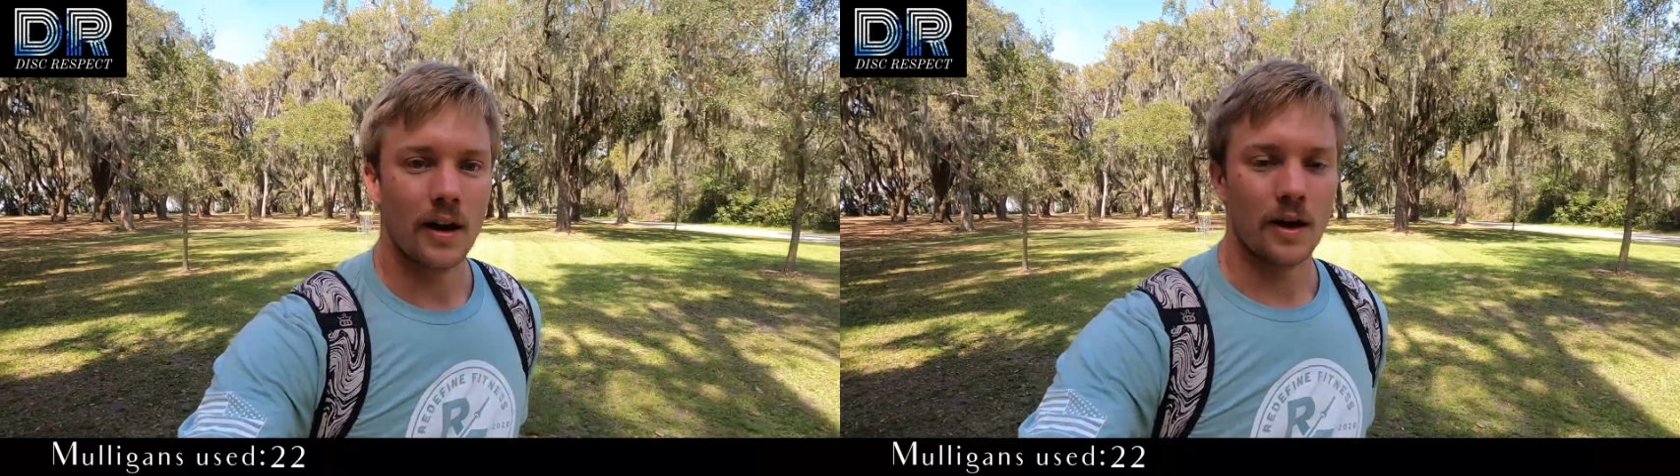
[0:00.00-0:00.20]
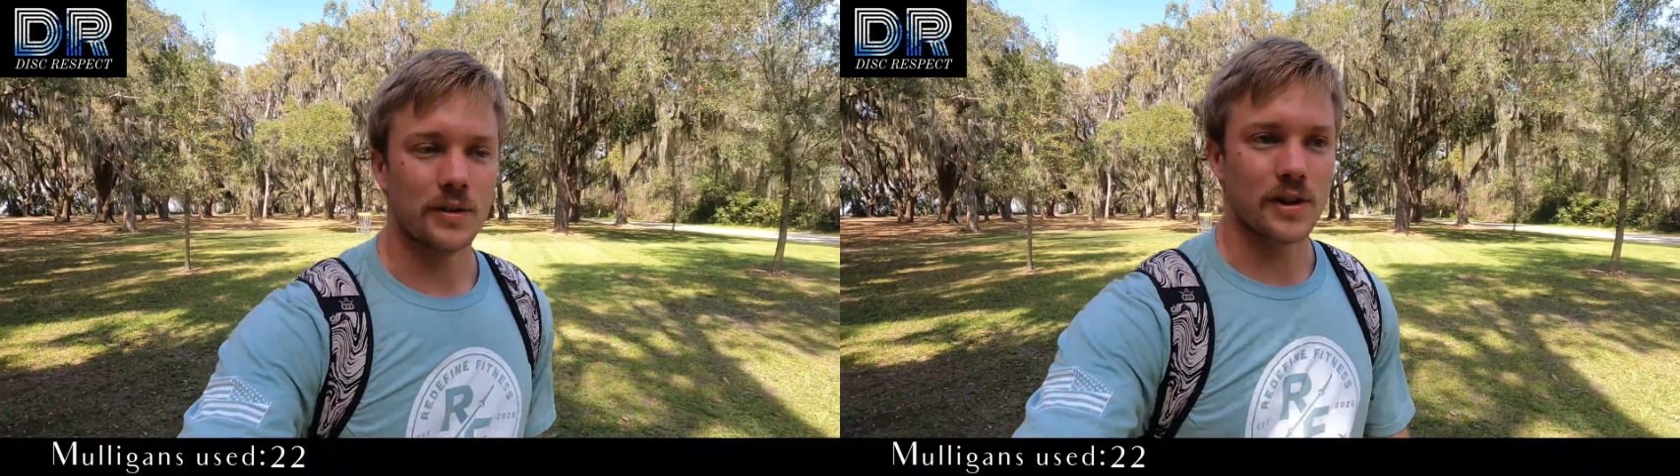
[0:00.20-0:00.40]

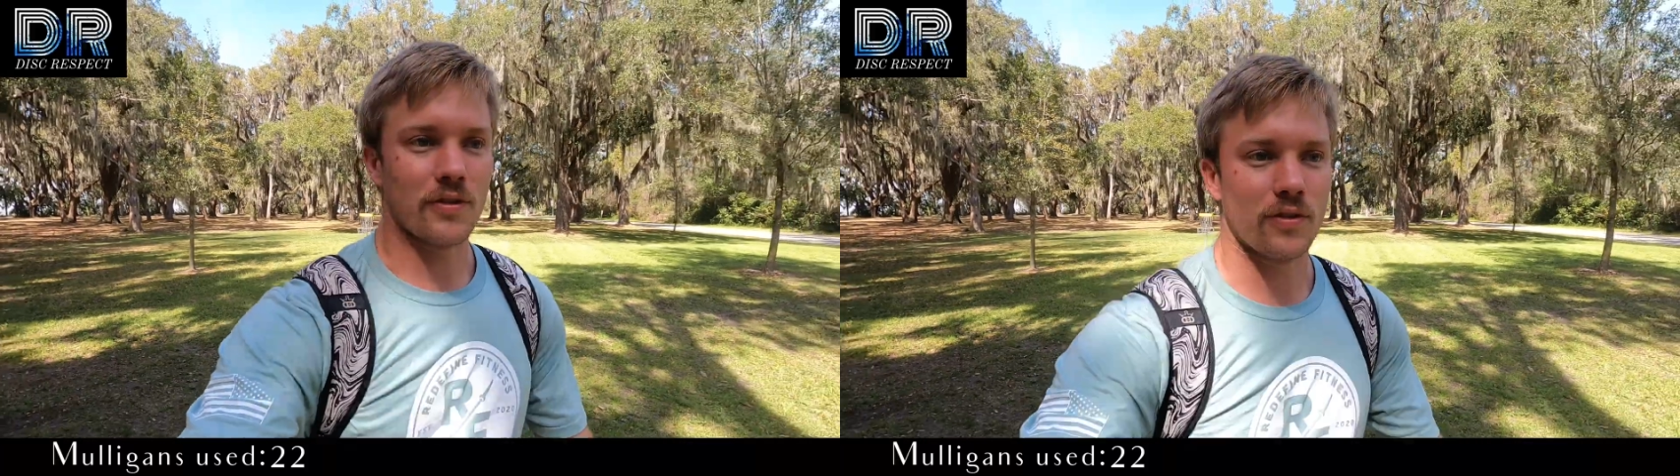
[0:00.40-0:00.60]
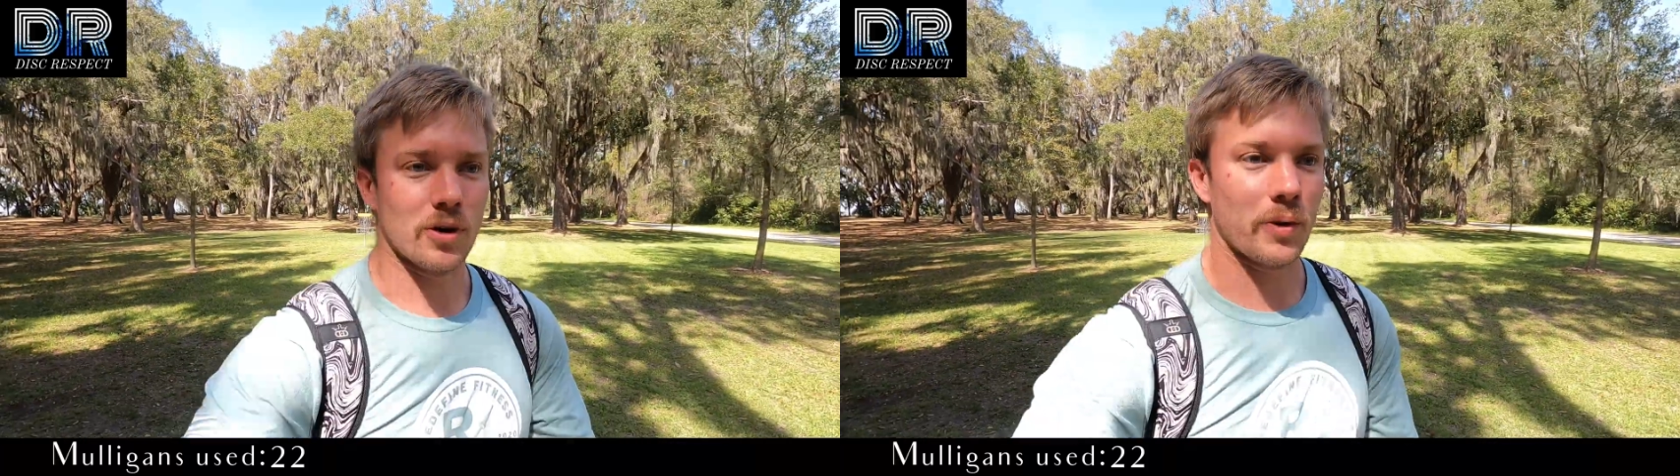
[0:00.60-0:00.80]
I was
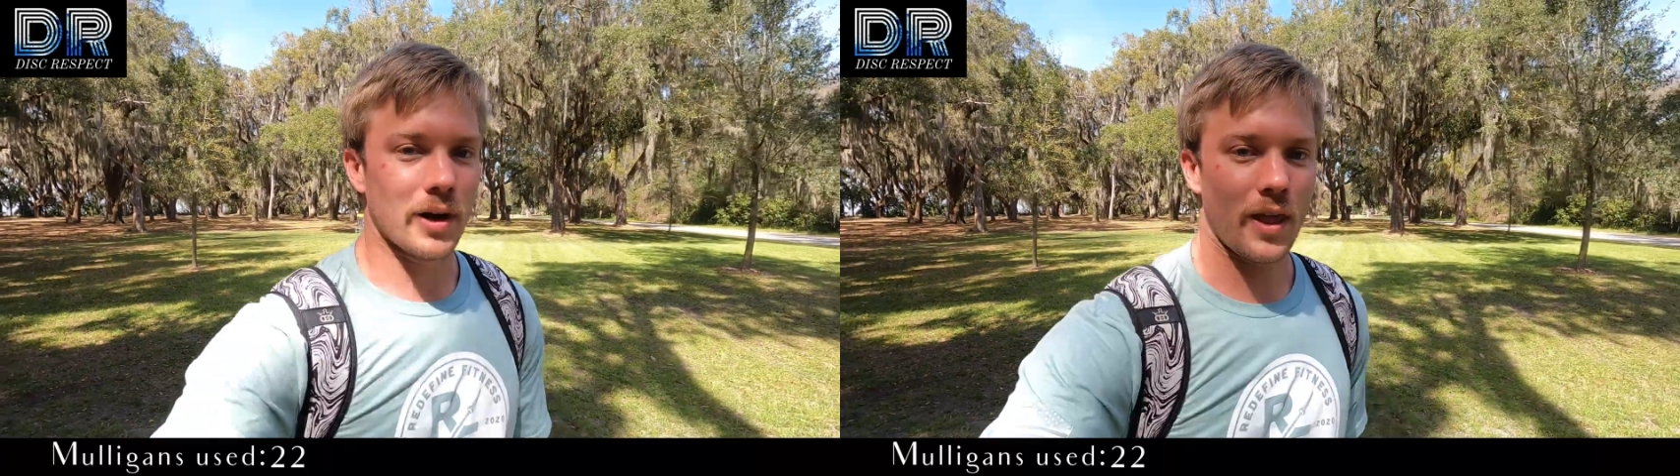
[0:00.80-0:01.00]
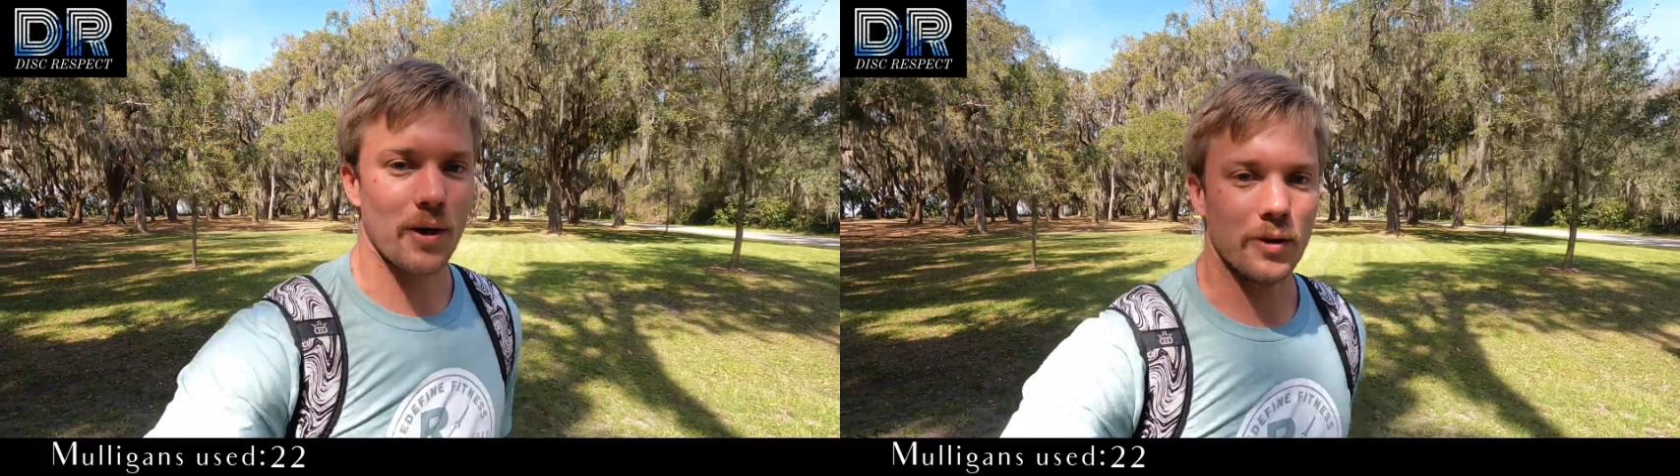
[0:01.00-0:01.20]
that far away
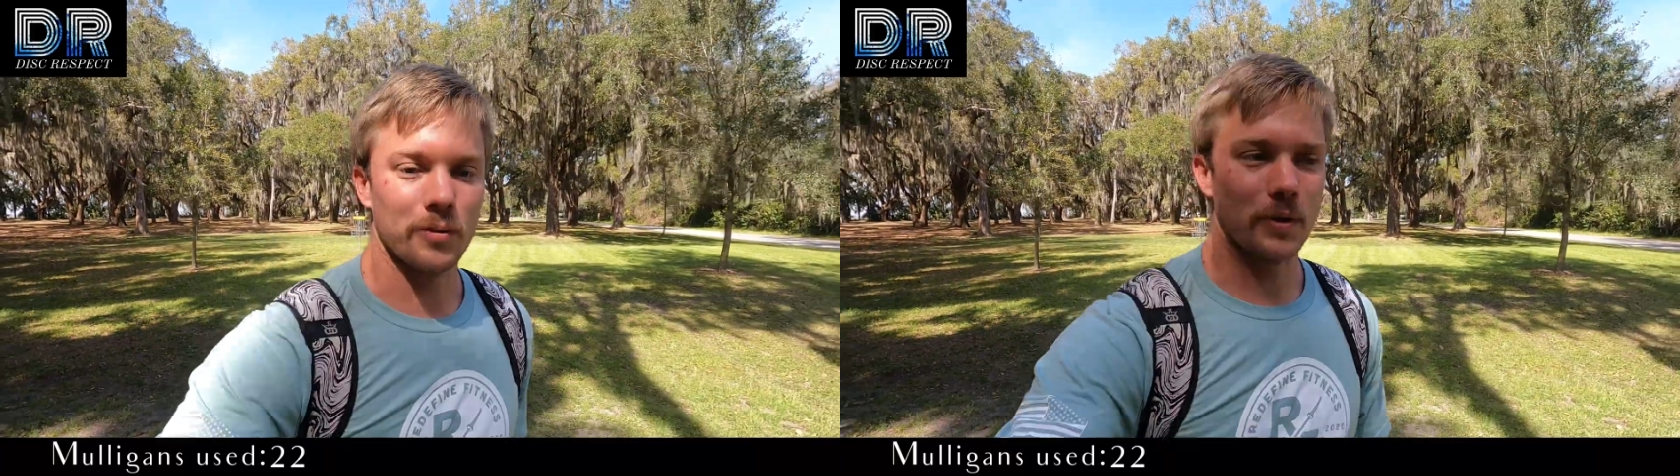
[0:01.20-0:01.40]
on that one,